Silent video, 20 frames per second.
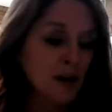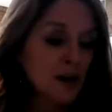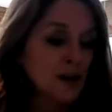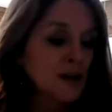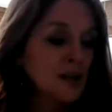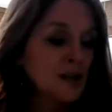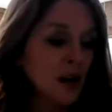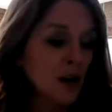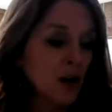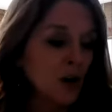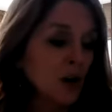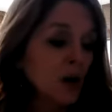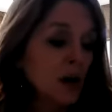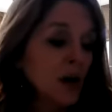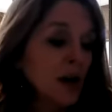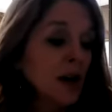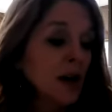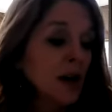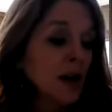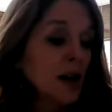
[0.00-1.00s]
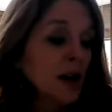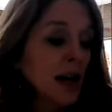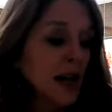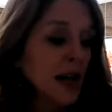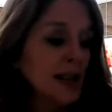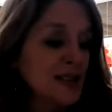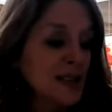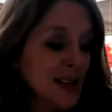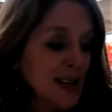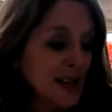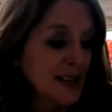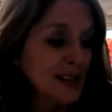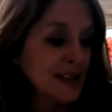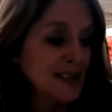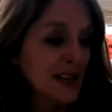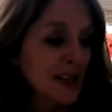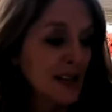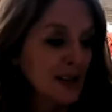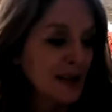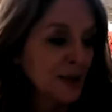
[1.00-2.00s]
So it's going
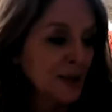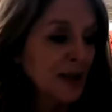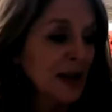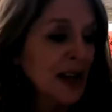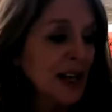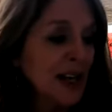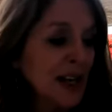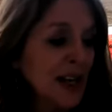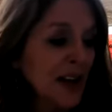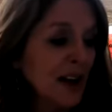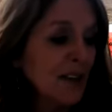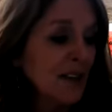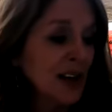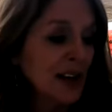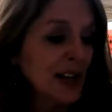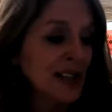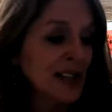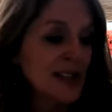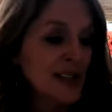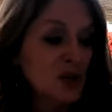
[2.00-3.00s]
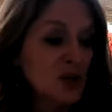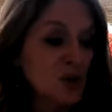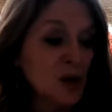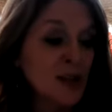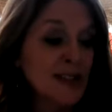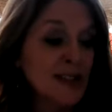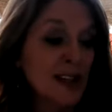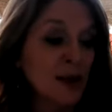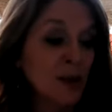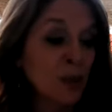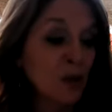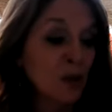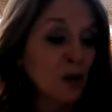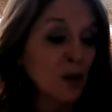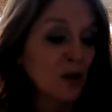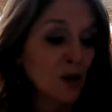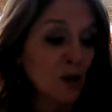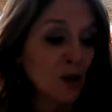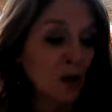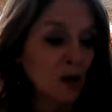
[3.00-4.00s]
to, the beginning of it is the short sale
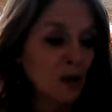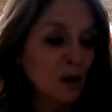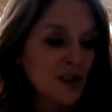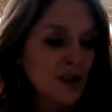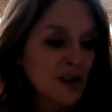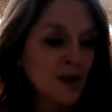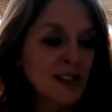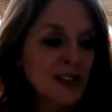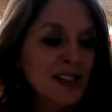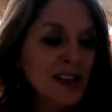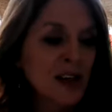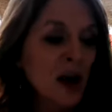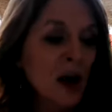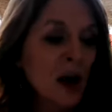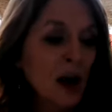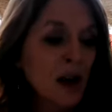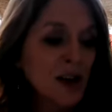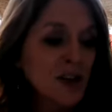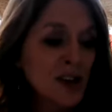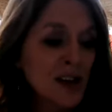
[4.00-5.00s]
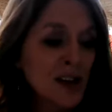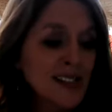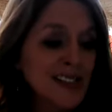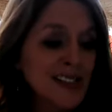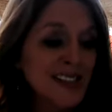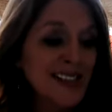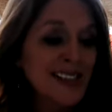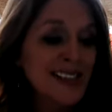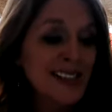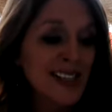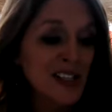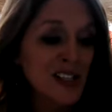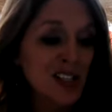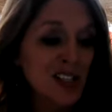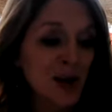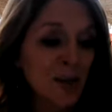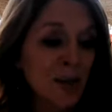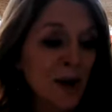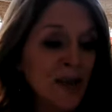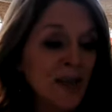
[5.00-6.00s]
approval. So its contract is contingent
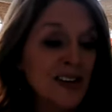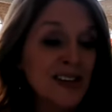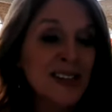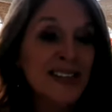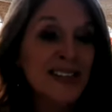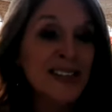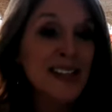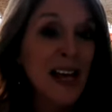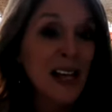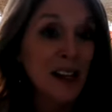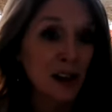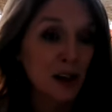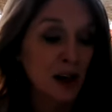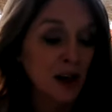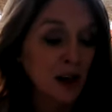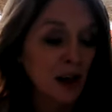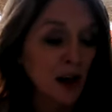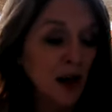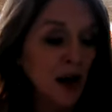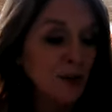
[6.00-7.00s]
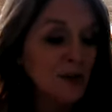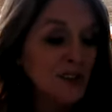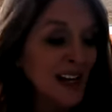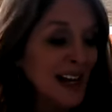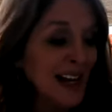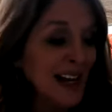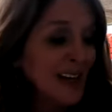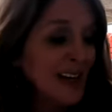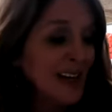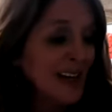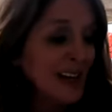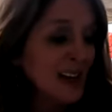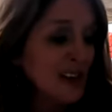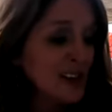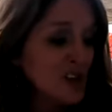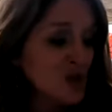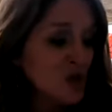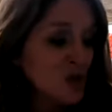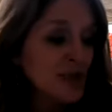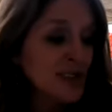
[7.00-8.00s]
upon the seller obtaining
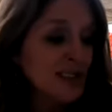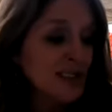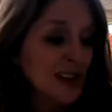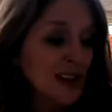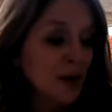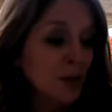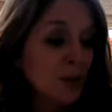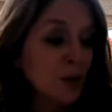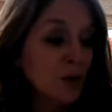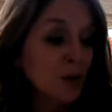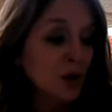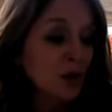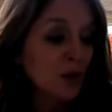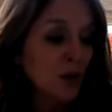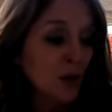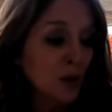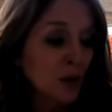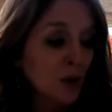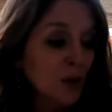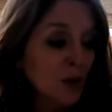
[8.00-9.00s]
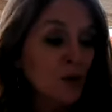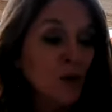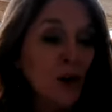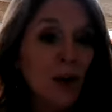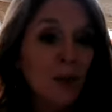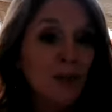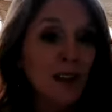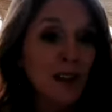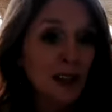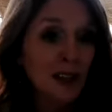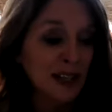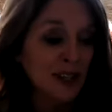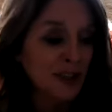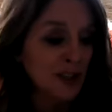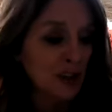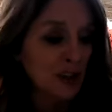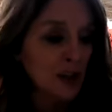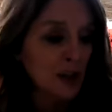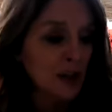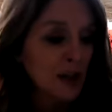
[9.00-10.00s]
short sale approval from the
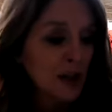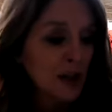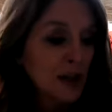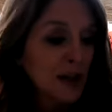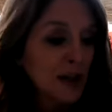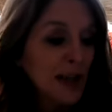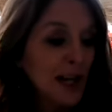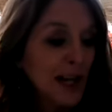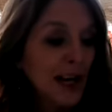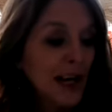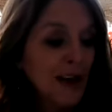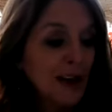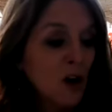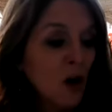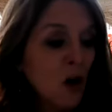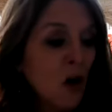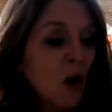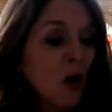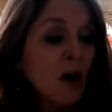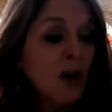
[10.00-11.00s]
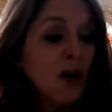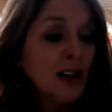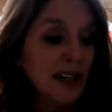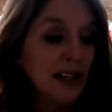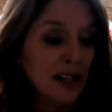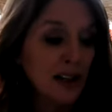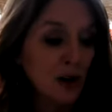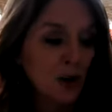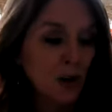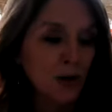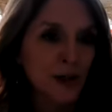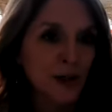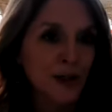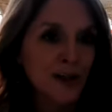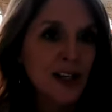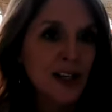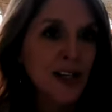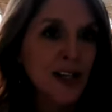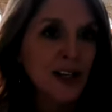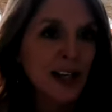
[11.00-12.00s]
lender and all lien holders,
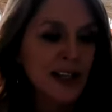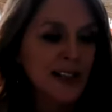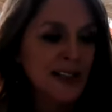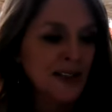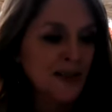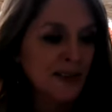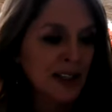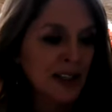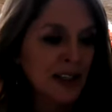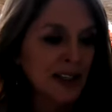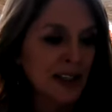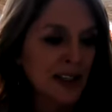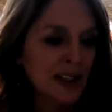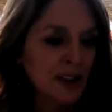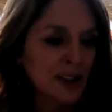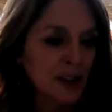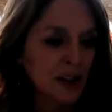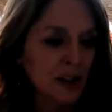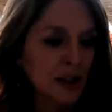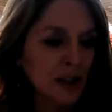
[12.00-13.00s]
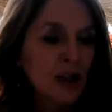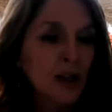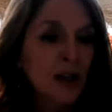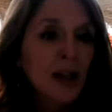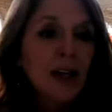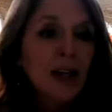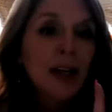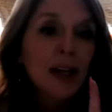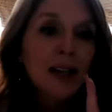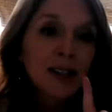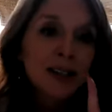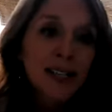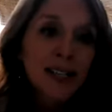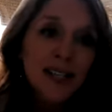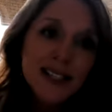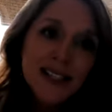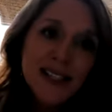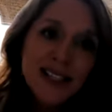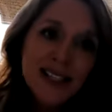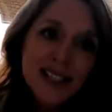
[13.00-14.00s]
collectively lender.
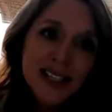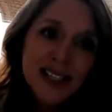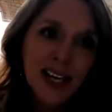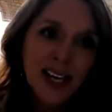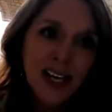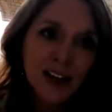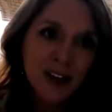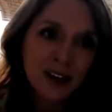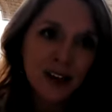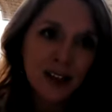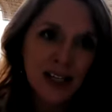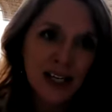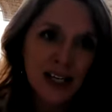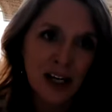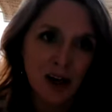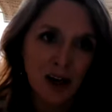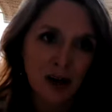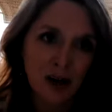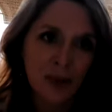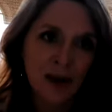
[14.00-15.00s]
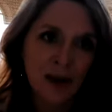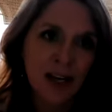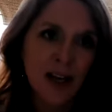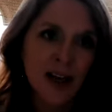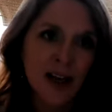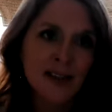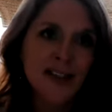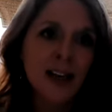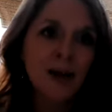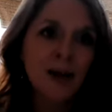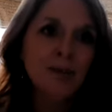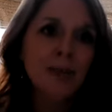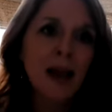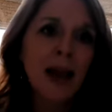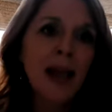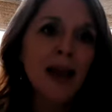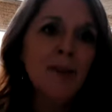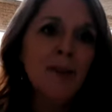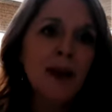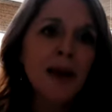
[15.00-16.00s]
This is the kicker here because there
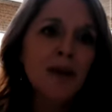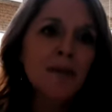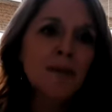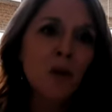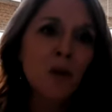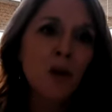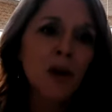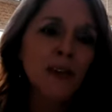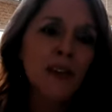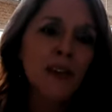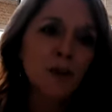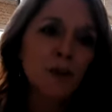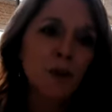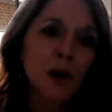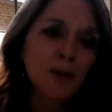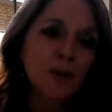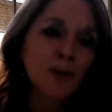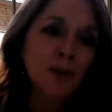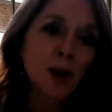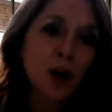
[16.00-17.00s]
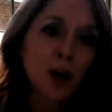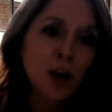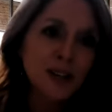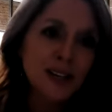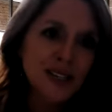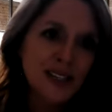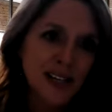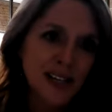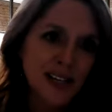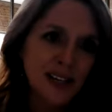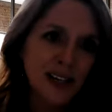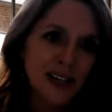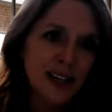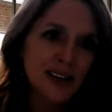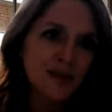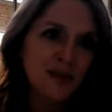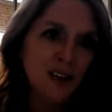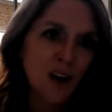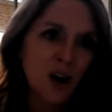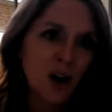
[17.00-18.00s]
may be more than one person
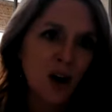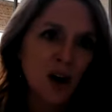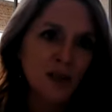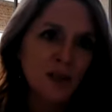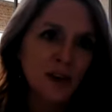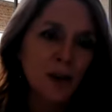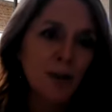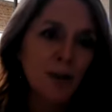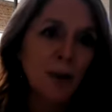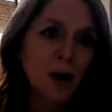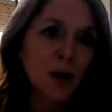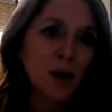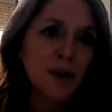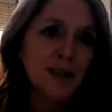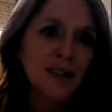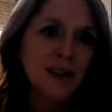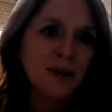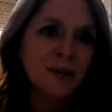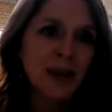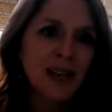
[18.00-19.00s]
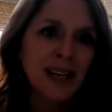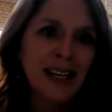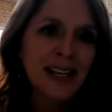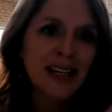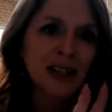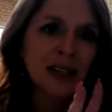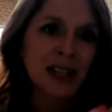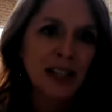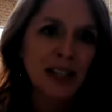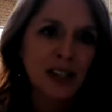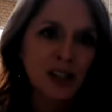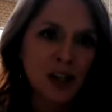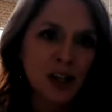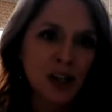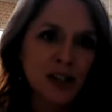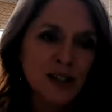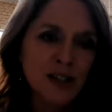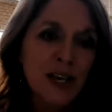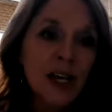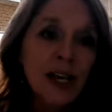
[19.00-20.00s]
involved, and person meaning lenders.